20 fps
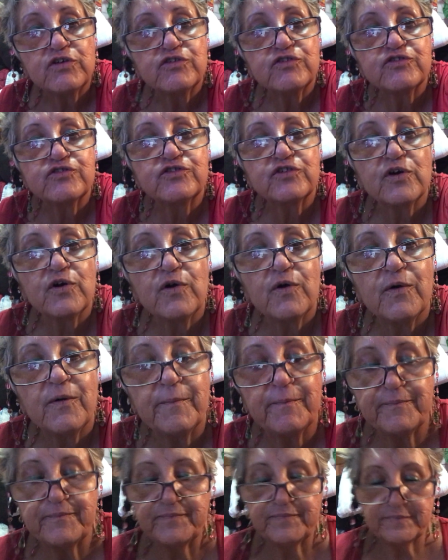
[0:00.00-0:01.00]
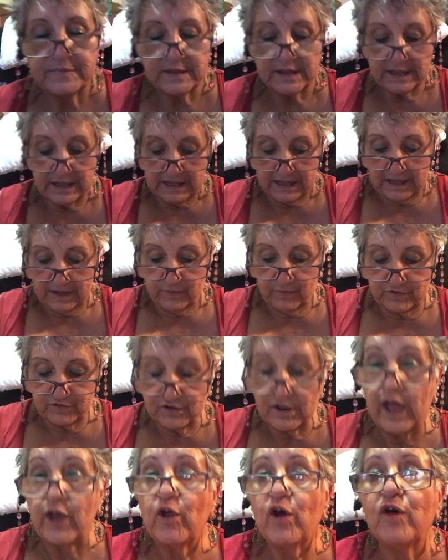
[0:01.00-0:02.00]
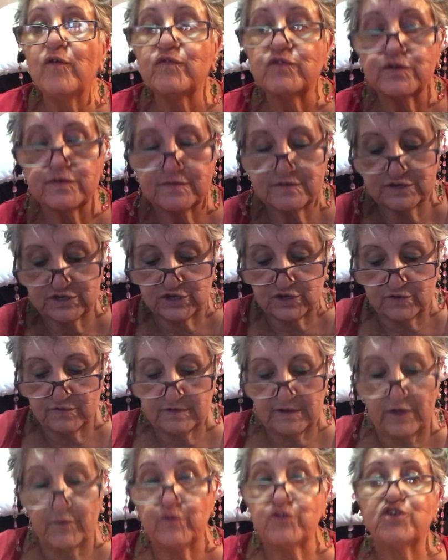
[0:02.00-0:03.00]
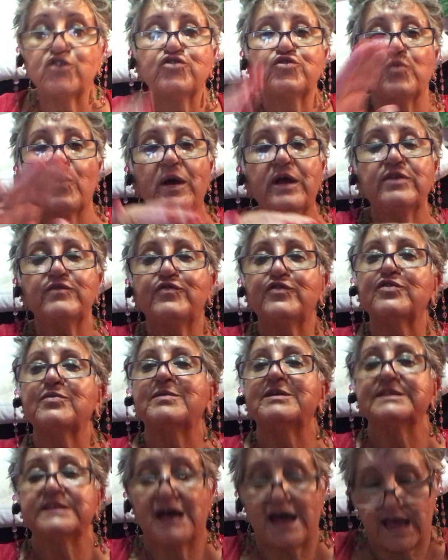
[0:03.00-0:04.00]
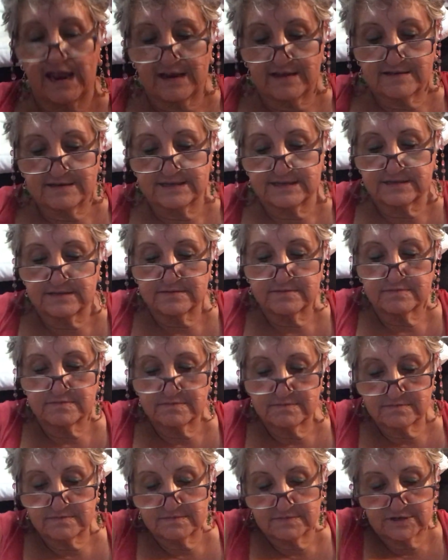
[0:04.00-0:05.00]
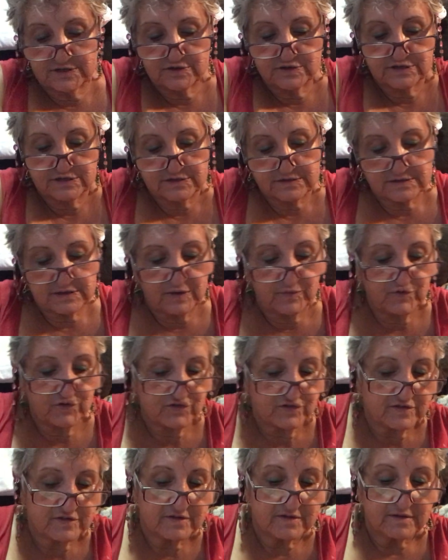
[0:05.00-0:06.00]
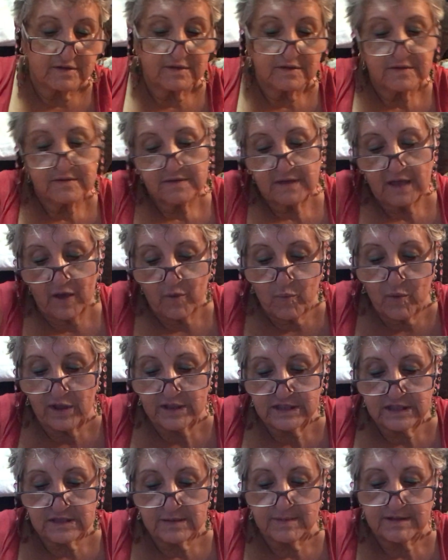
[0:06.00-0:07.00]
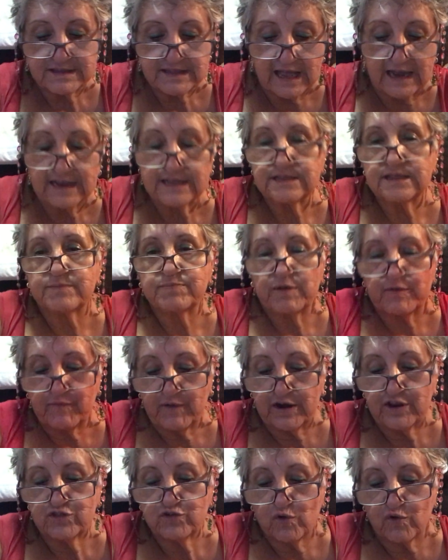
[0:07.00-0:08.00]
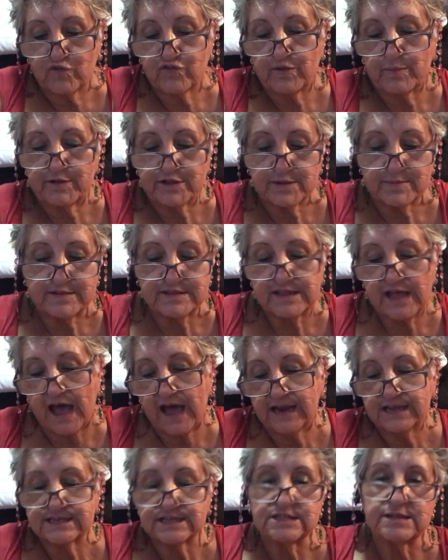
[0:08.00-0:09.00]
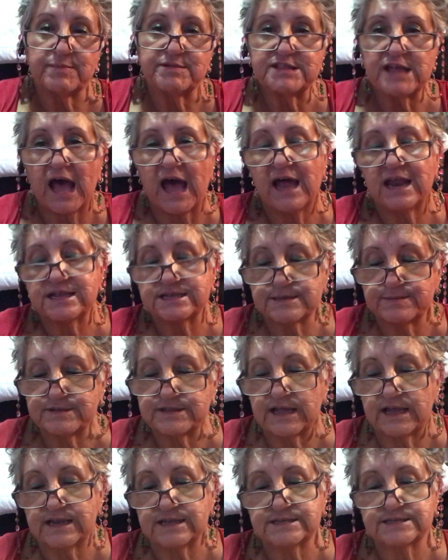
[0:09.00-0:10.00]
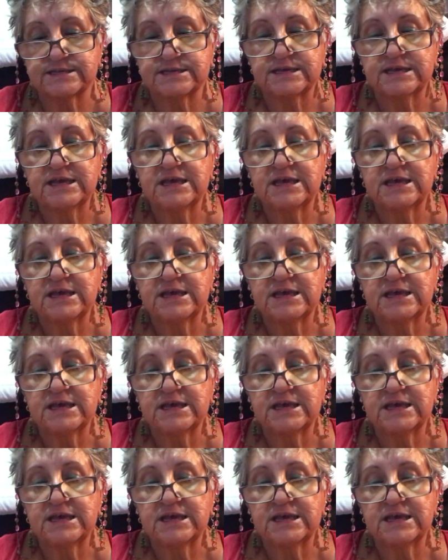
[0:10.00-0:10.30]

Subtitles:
So it was not over. So I was just waiting for the mandalas, because it was, I wanted the mandalas. Everybody talks about the mandalas and the mandalas and the mandalas.